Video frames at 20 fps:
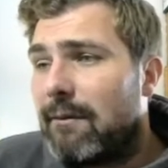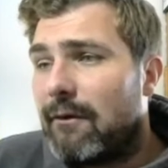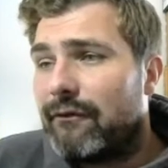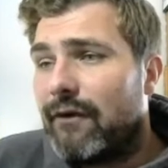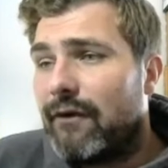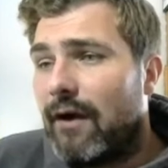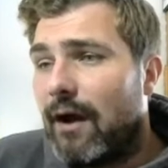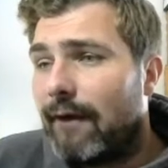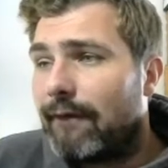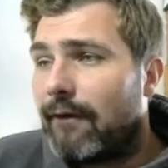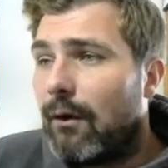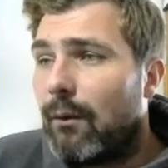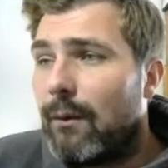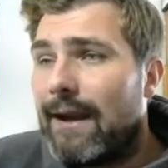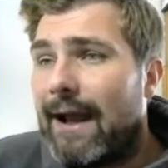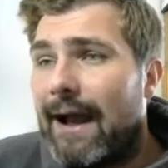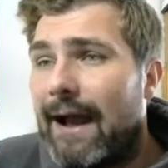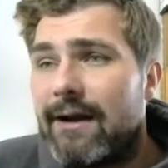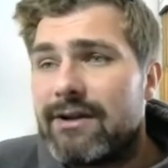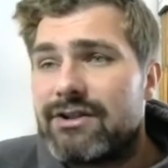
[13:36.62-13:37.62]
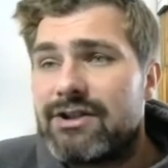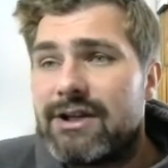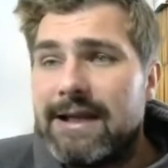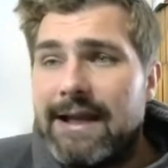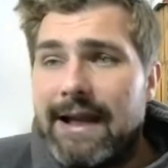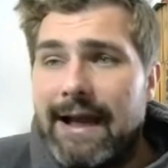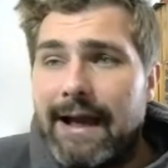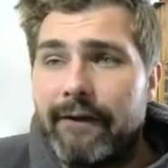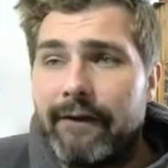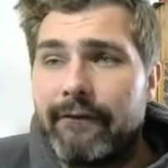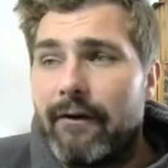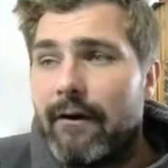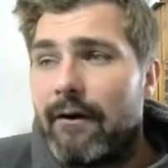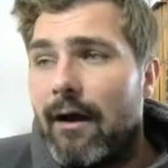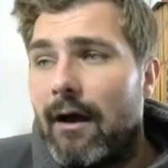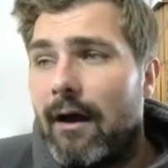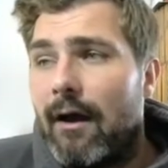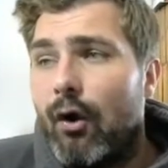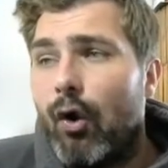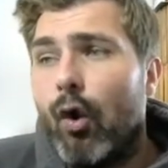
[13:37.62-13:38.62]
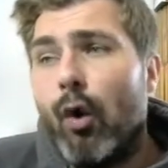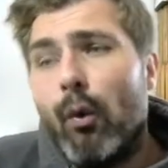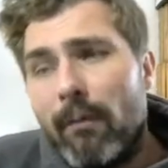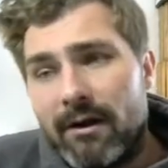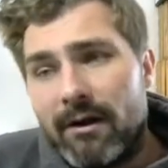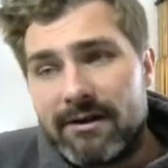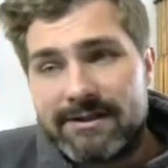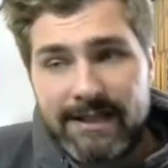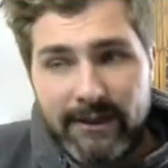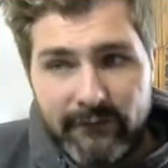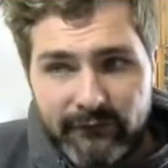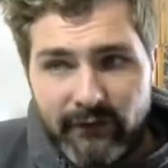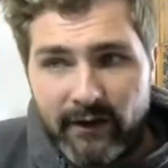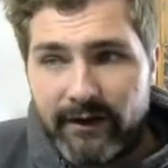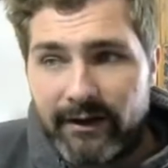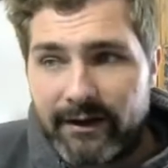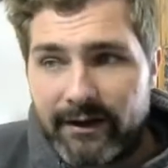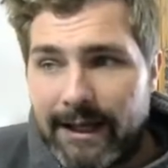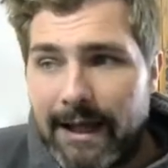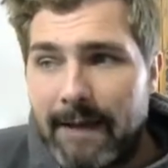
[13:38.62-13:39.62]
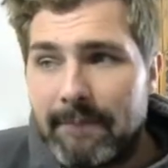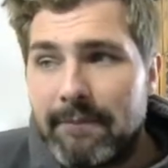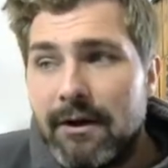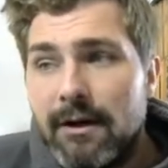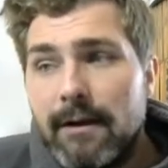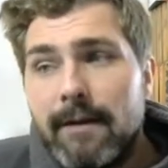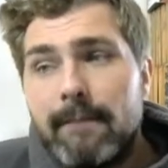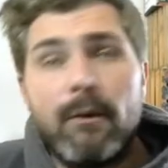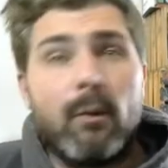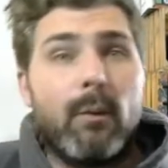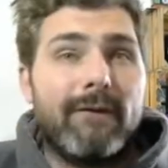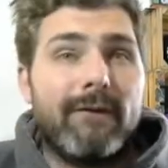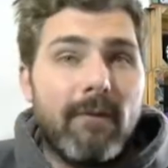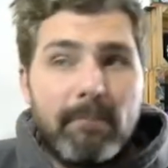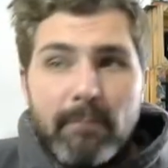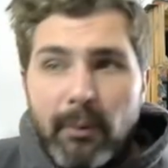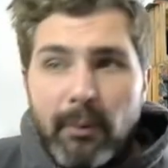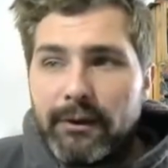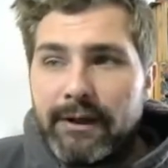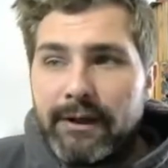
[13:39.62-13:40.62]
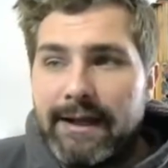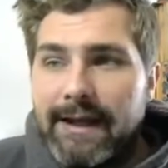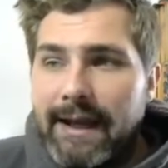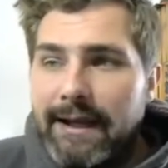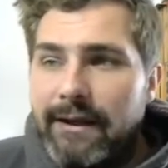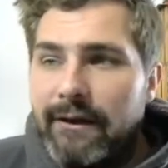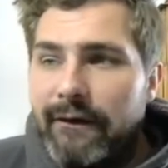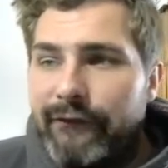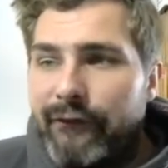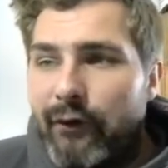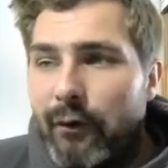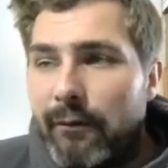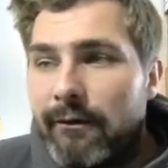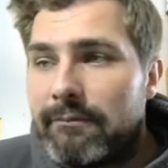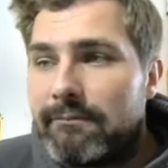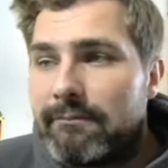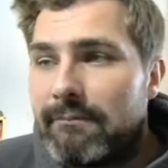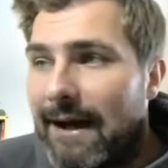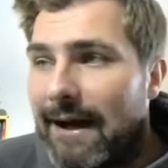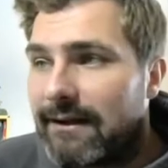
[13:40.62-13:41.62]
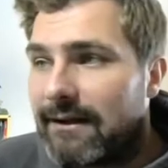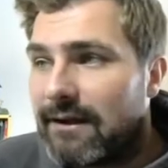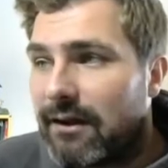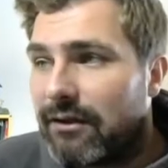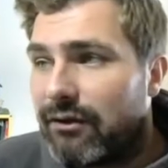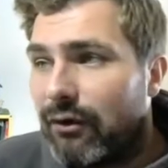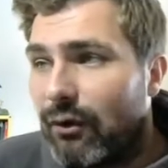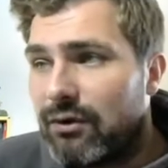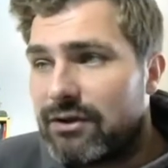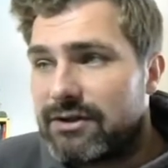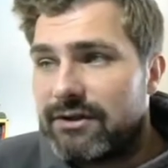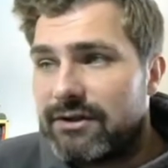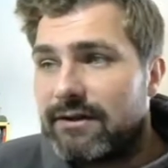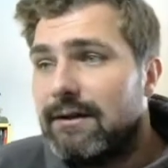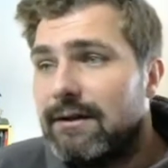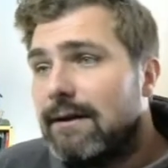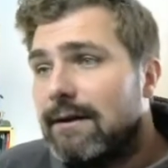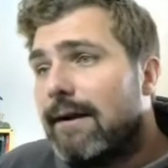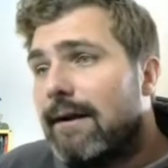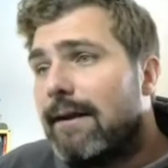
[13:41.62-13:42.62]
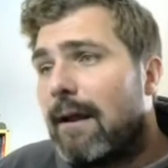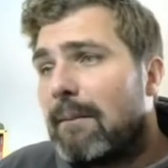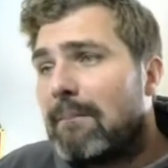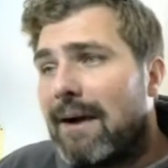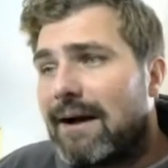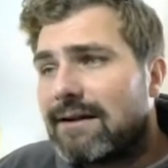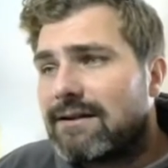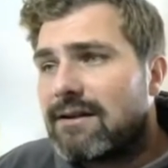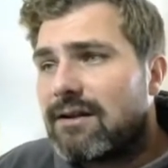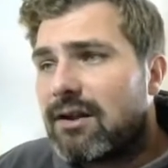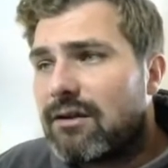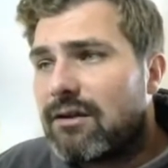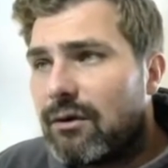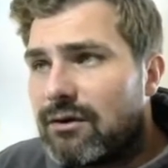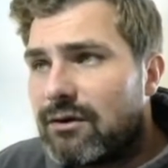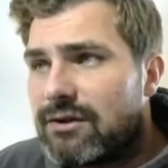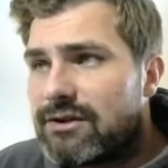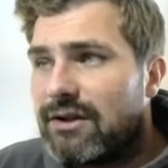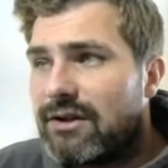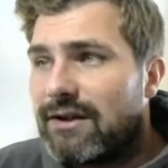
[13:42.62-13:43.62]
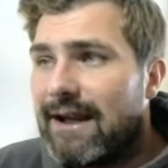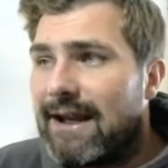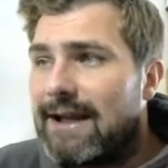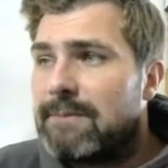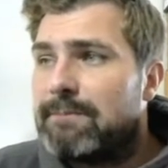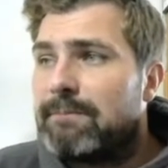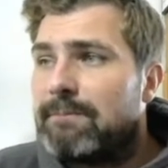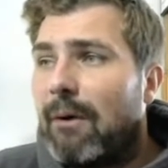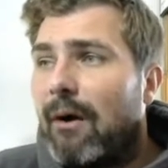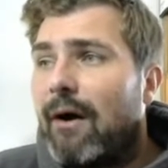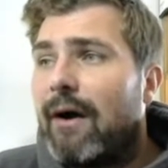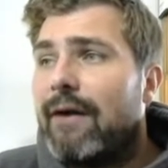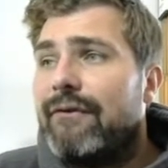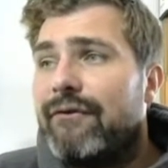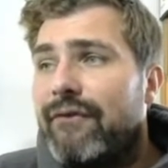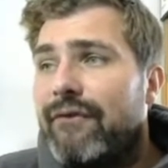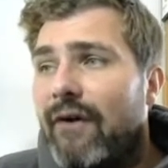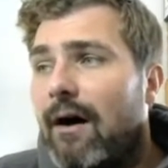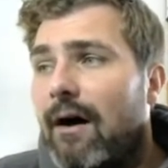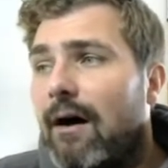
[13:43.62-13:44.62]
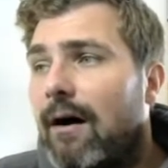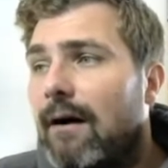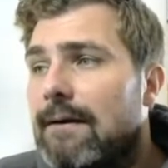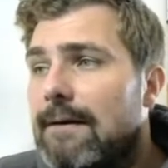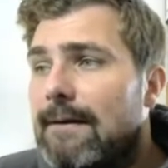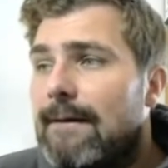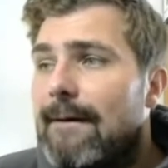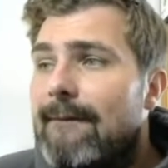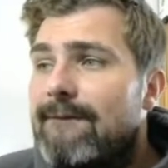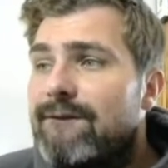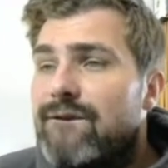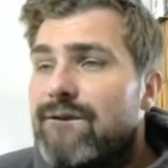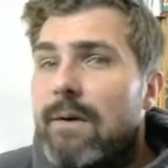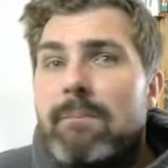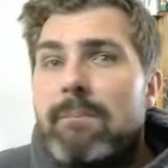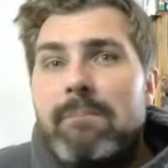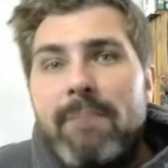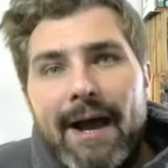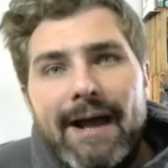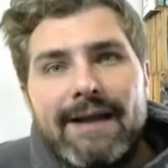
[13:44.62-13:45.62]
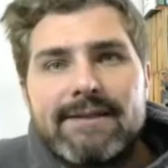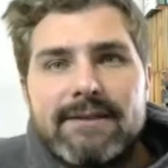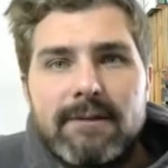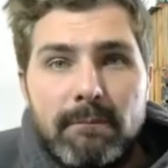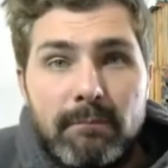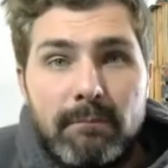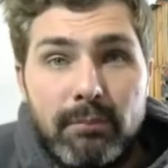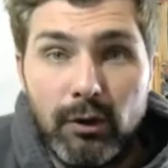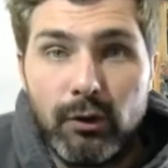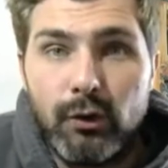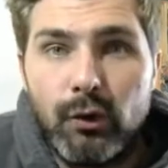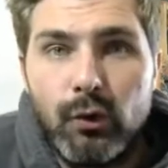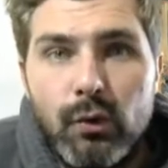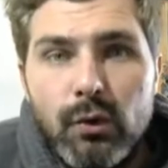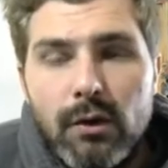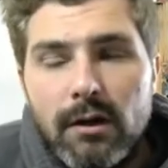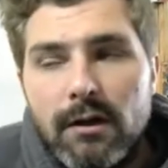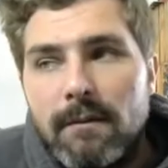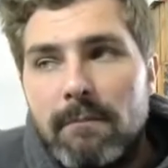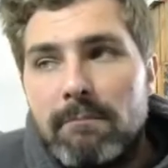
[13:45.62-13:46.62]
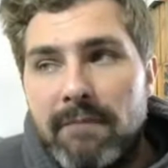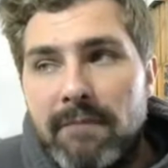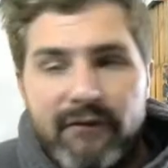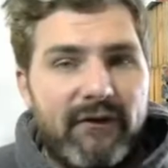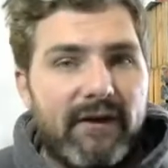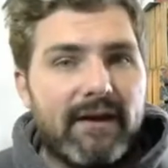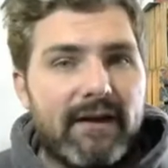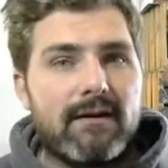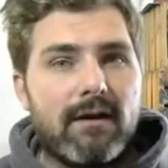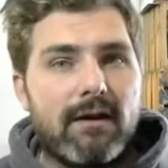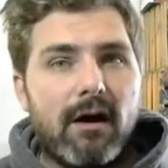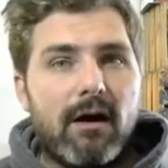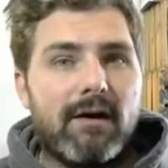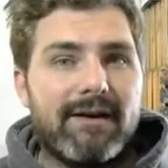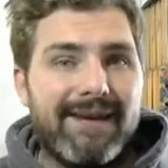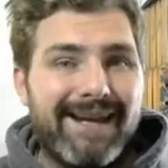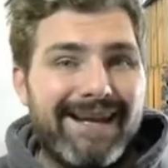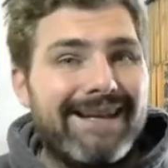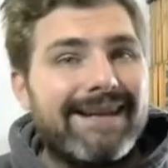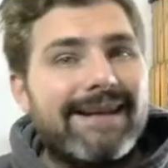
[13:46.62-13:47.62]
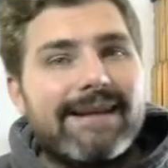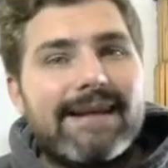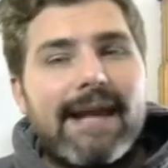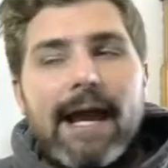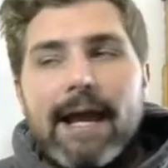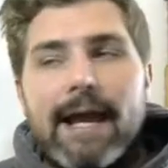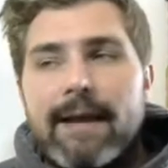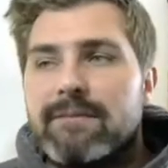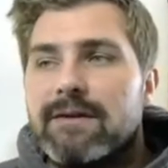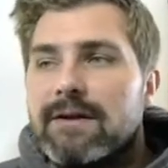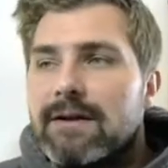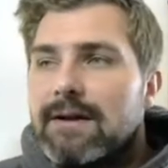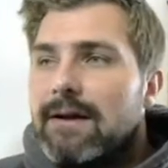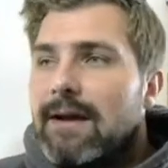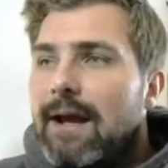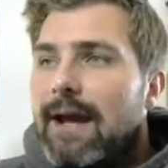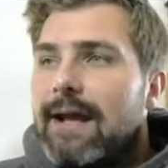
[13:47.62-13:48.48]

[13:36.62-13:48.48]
further, we actually have, almost have Thunderclap, but with a body in the form of Magnus Thorson. Now, Magnus Thorson is by far the best blue mythic card in the game. In